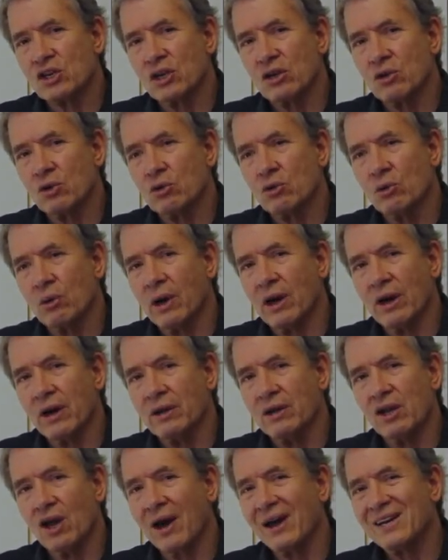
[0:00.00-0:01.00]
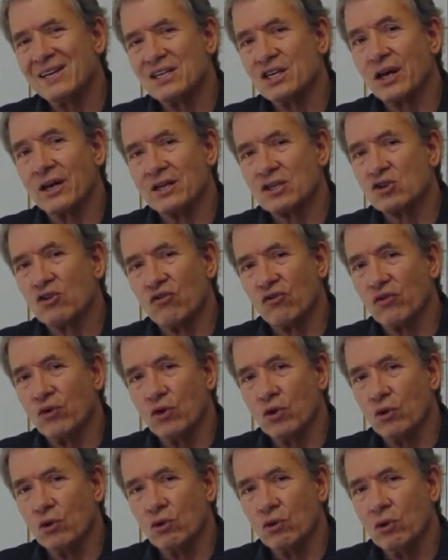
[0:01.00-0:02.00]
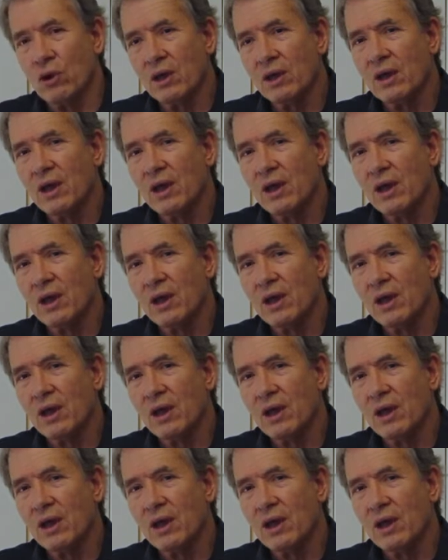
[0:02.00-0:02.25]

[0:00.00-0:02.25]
to digest food,